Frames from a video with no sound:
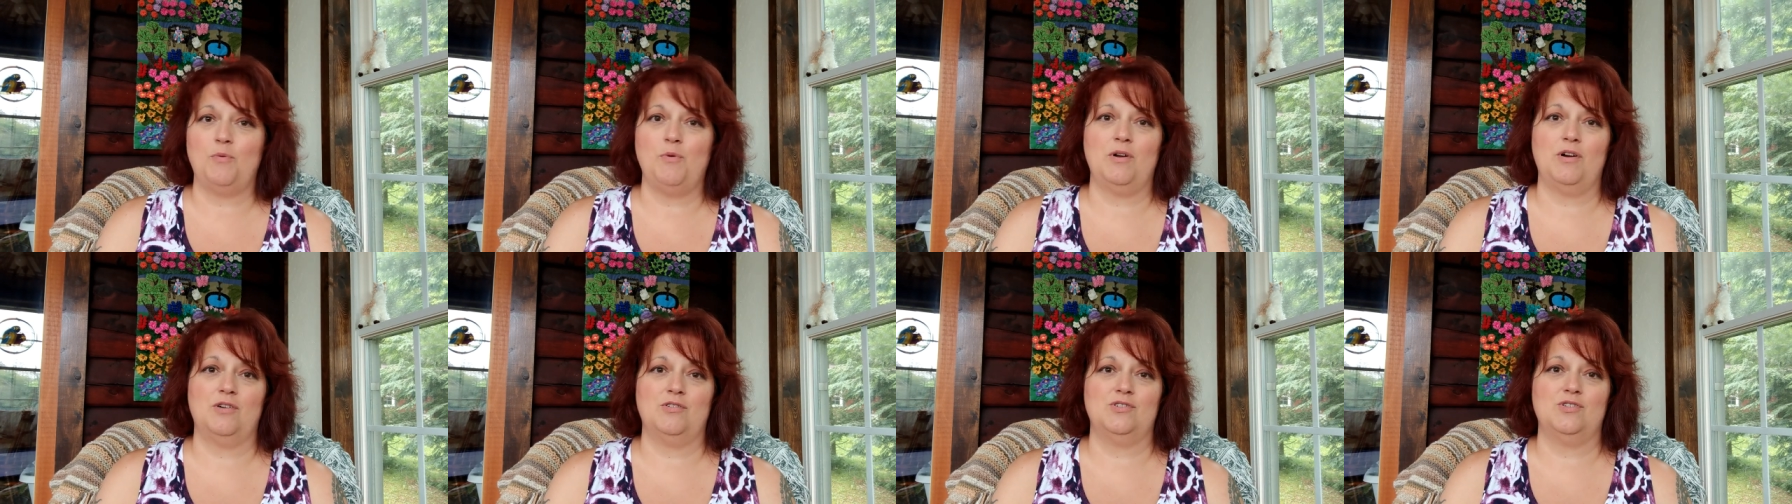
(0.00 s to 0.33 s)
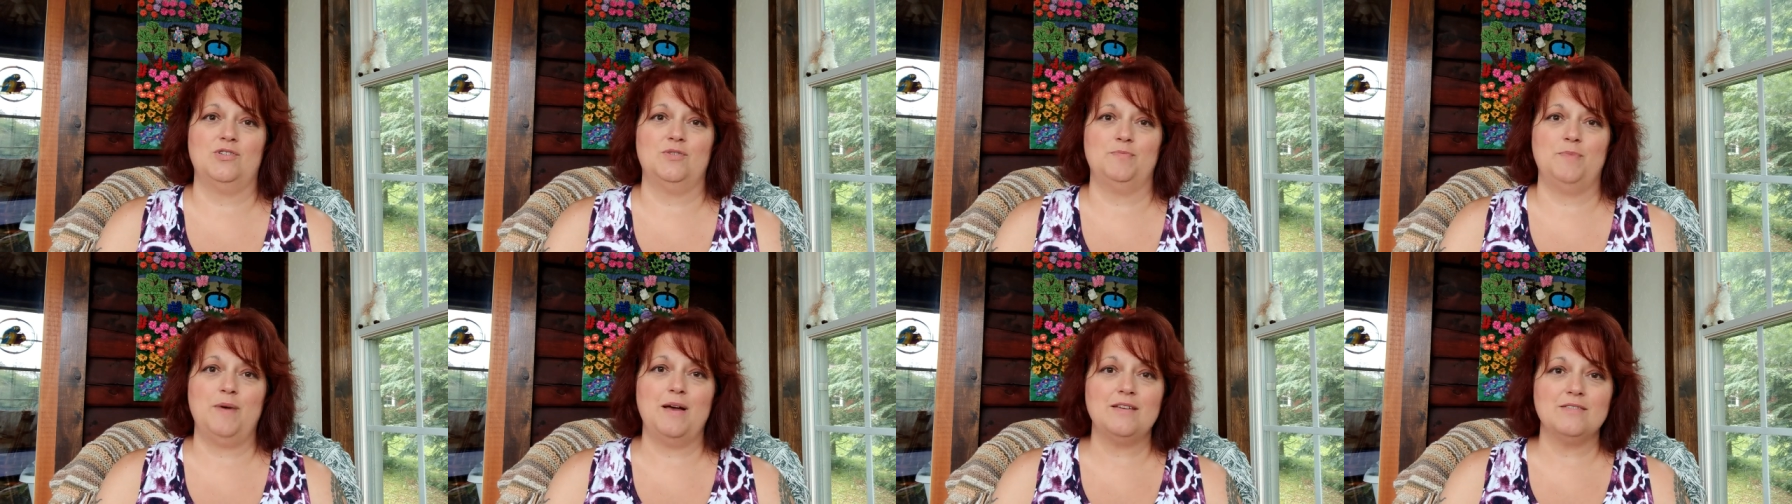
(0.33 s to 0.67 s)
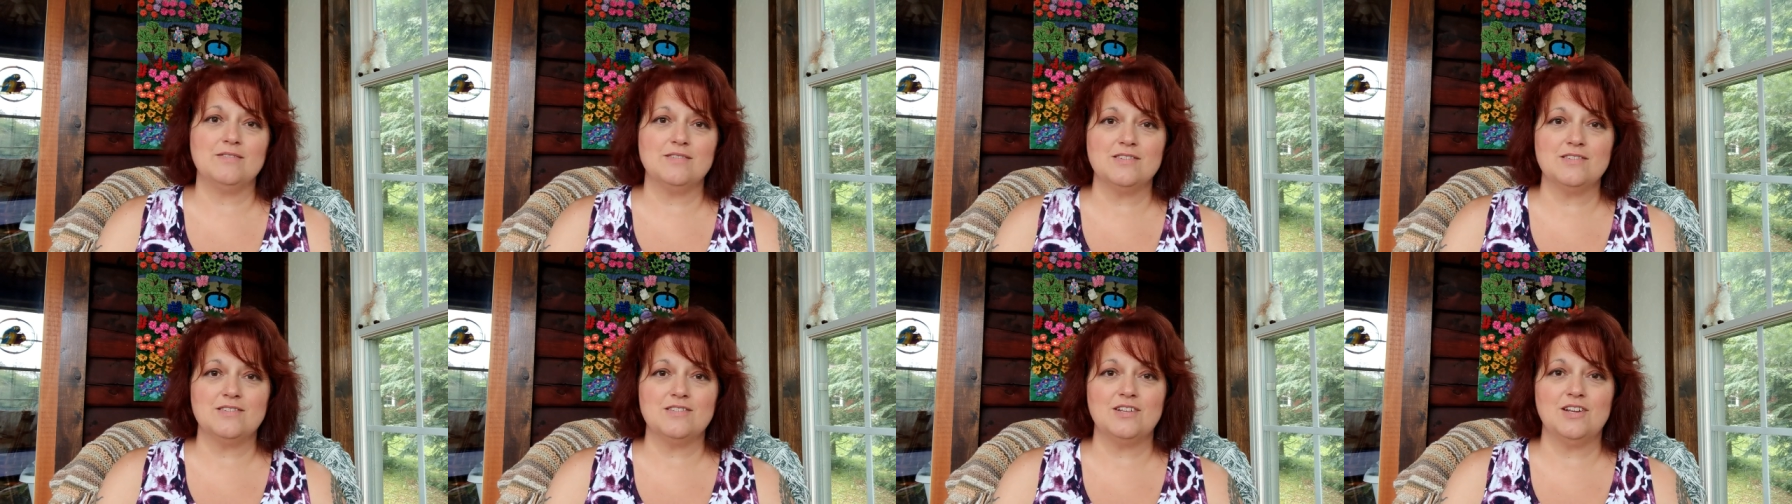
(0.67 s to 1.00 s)
want our
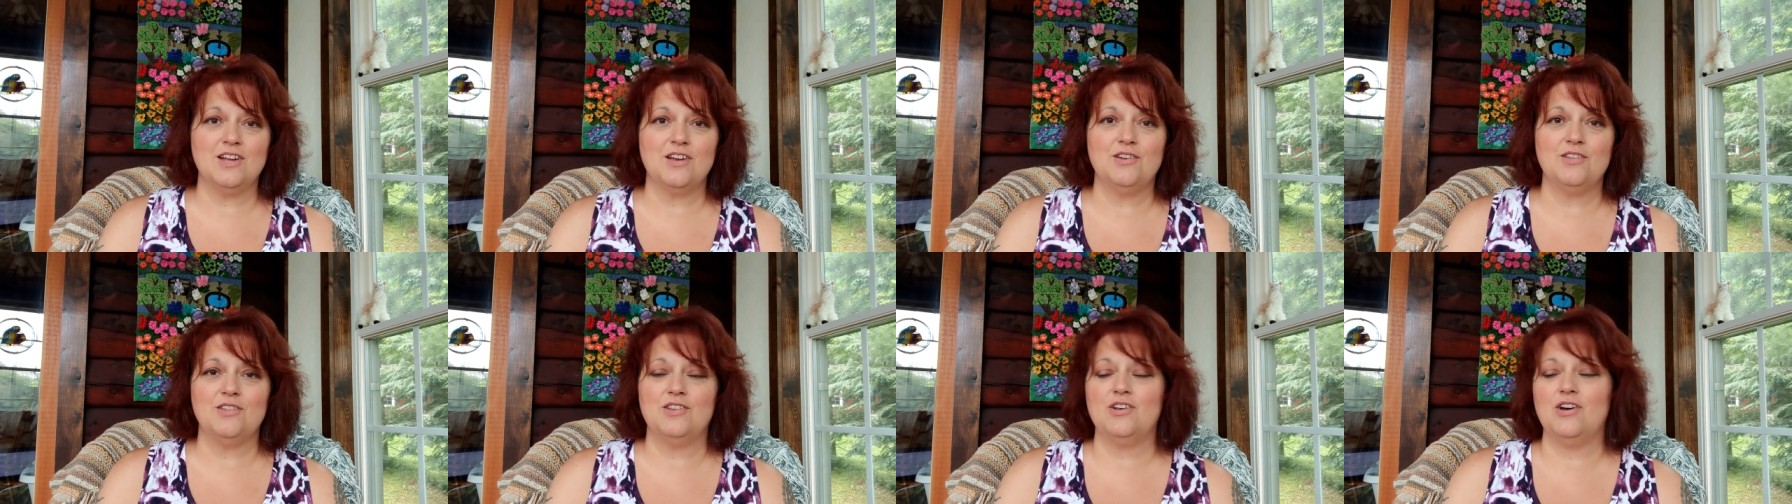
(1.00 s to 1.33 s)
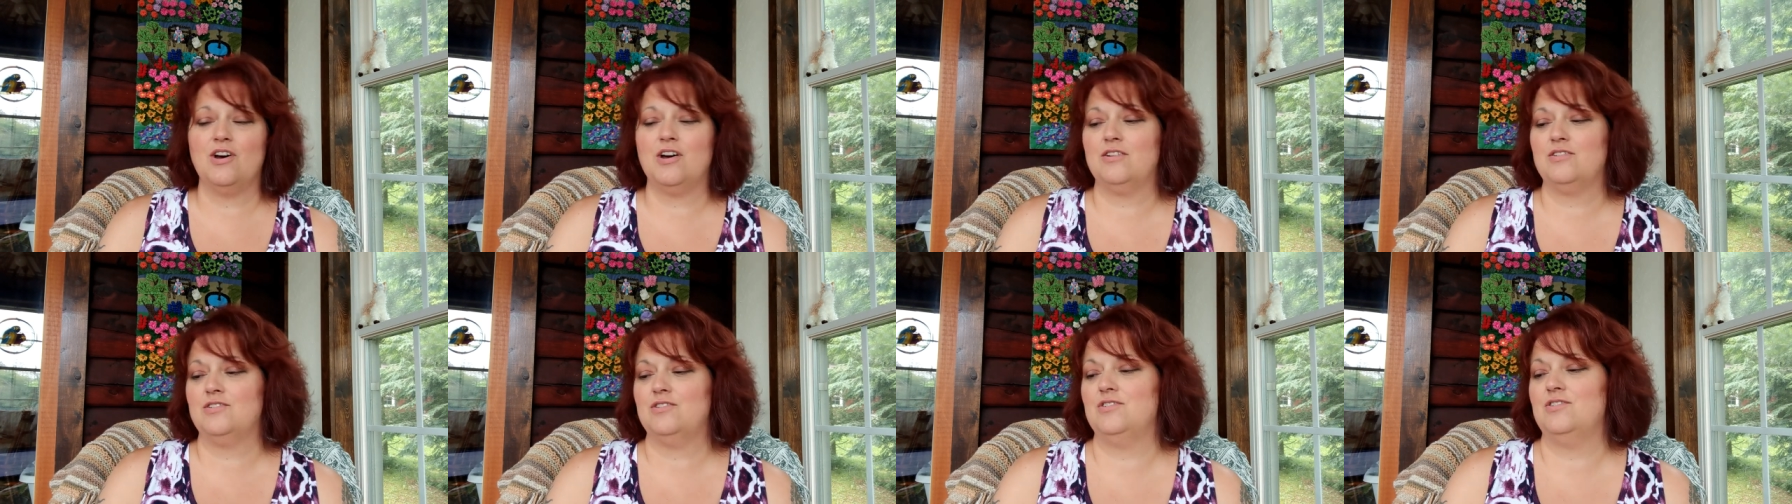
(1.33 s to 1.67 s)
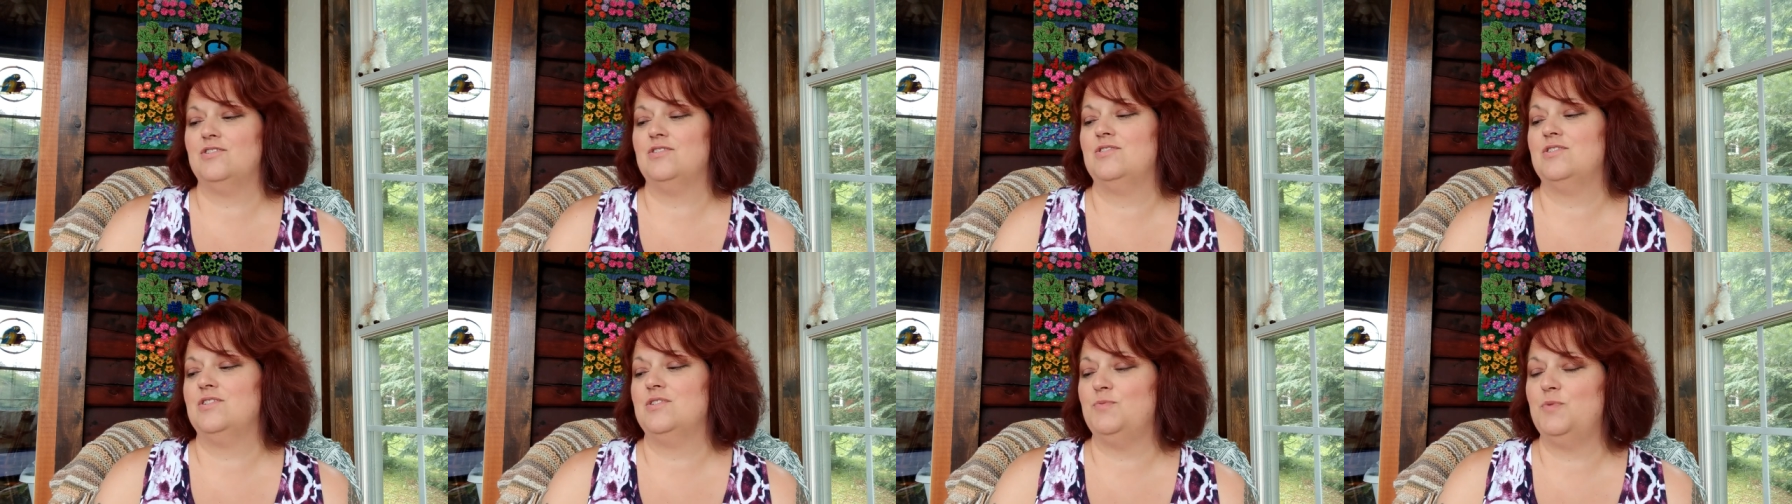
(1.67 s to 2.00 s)
spouses to go to the
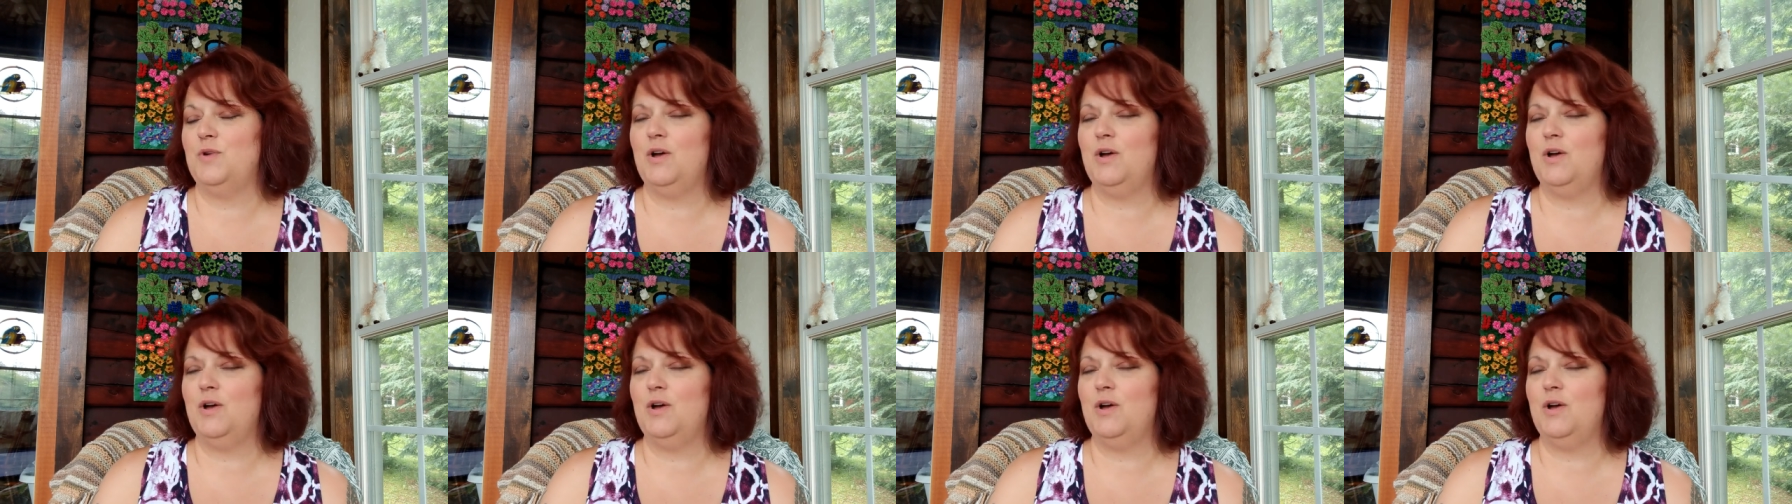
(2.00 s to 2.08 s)
doctors.